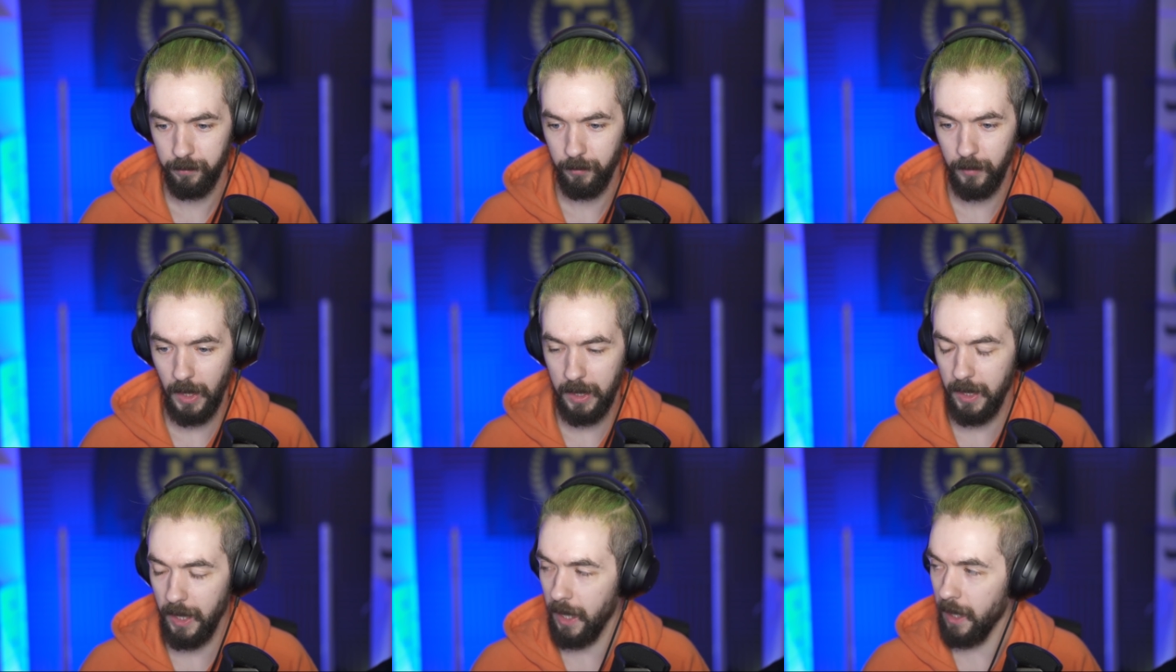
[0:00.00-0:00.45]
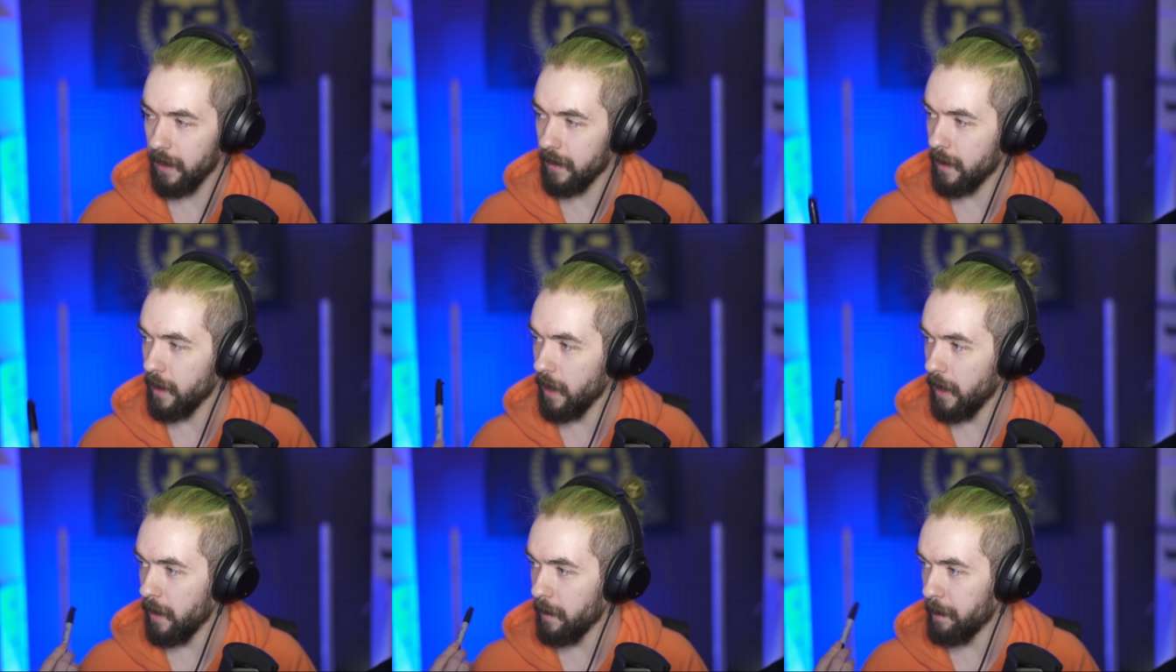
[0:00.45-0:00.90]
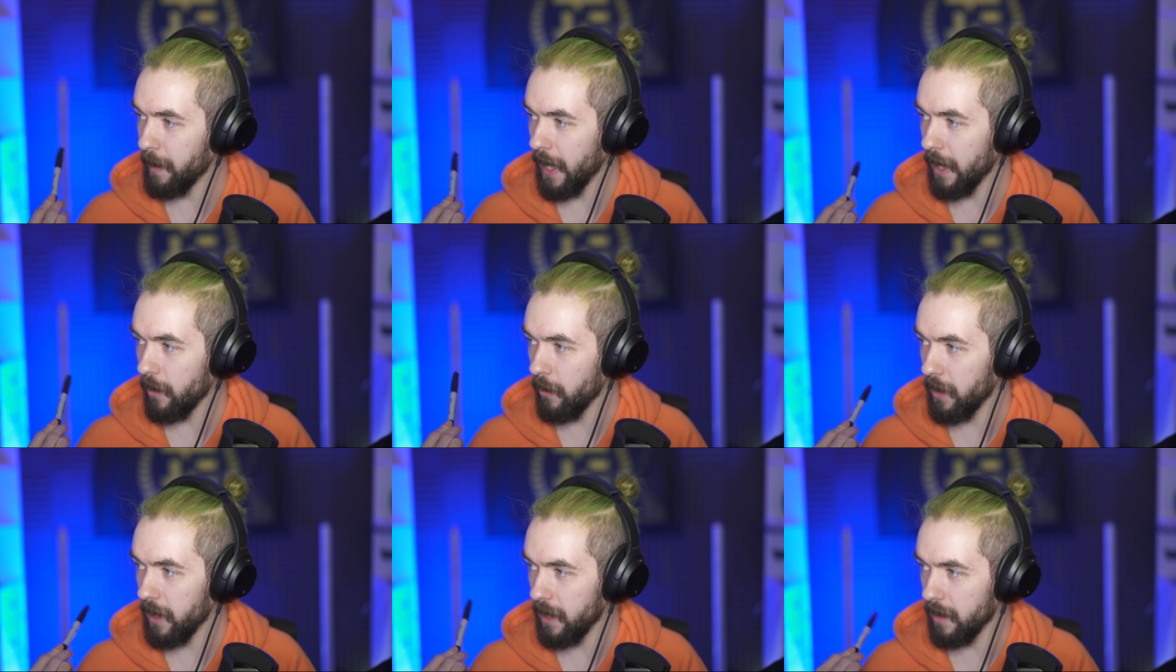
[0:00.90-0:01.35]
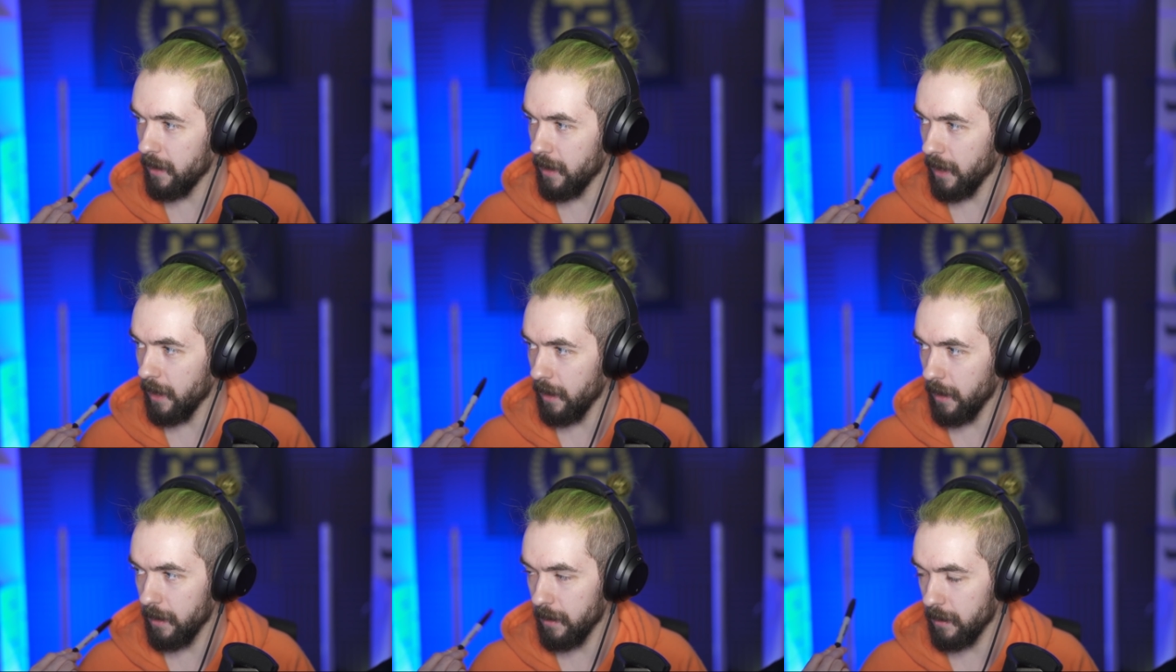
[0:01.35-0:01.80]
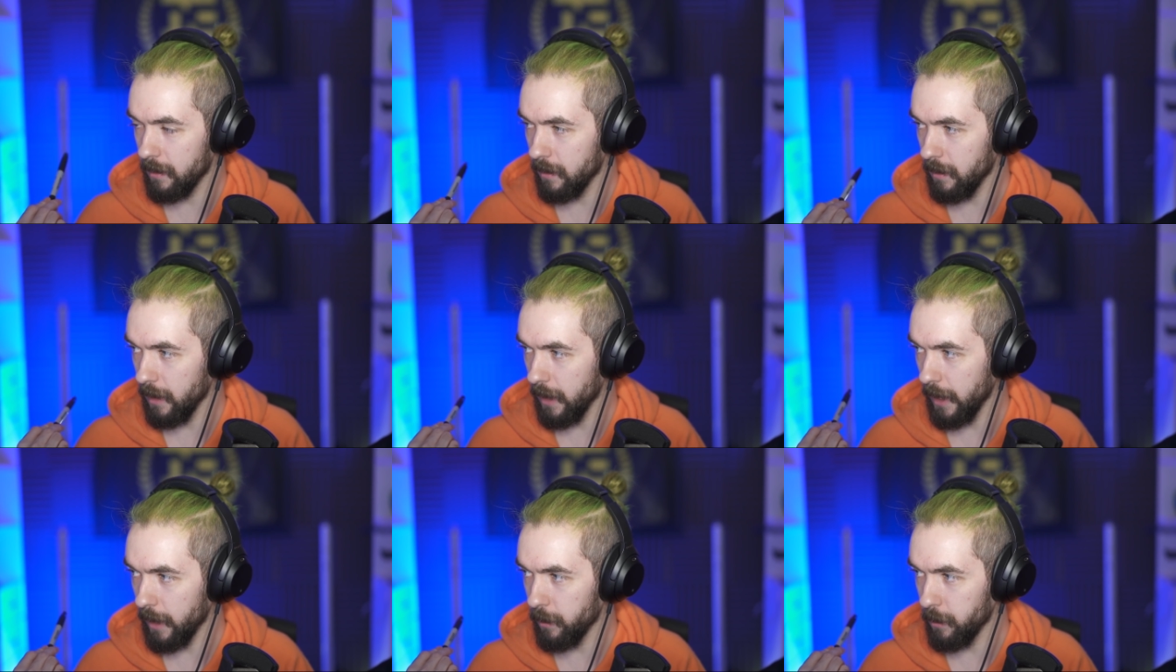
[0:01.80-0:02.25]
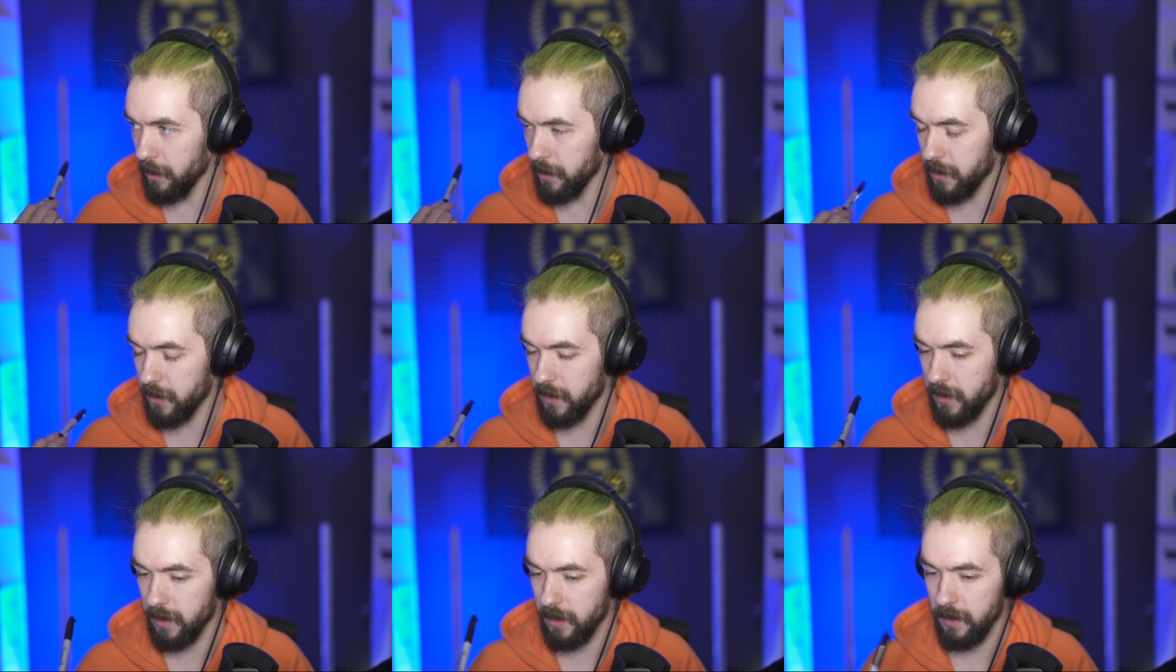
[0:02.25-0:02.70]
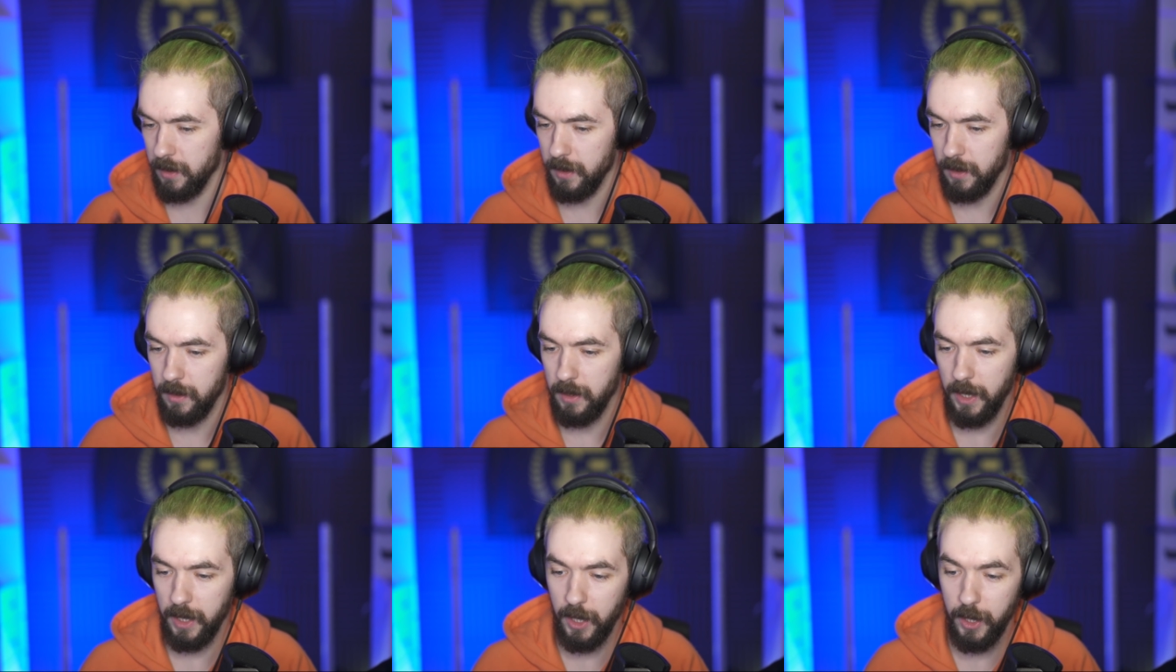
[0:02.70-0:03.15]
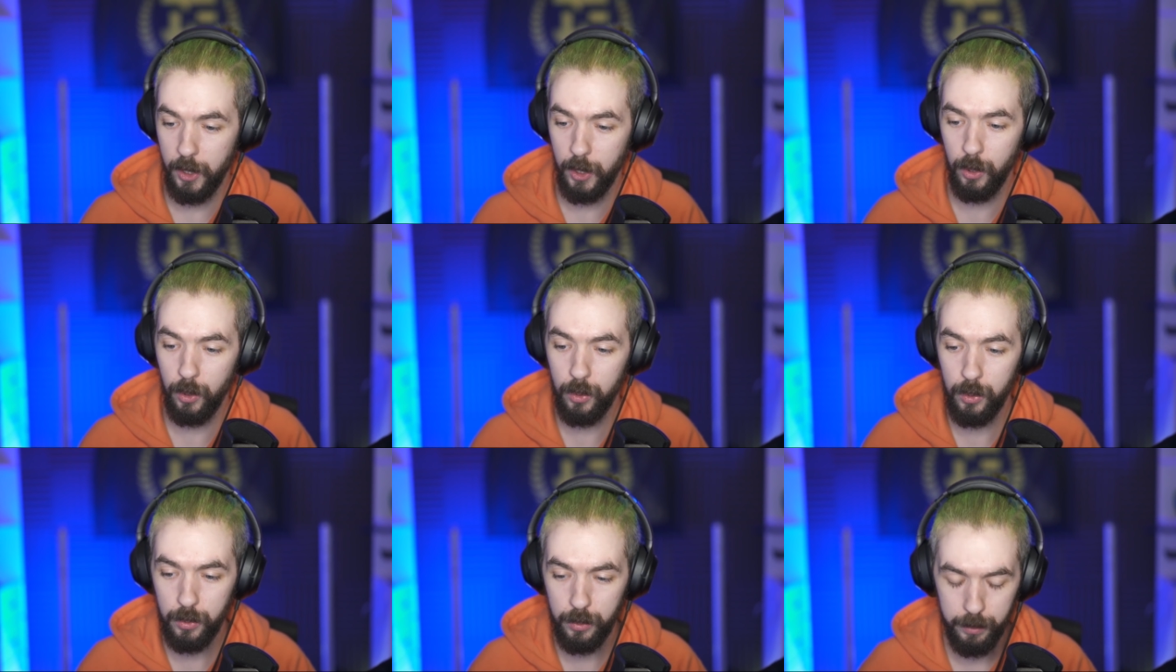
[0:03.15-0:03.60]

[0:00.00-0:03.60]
Yeah, the battery and the light was... I got new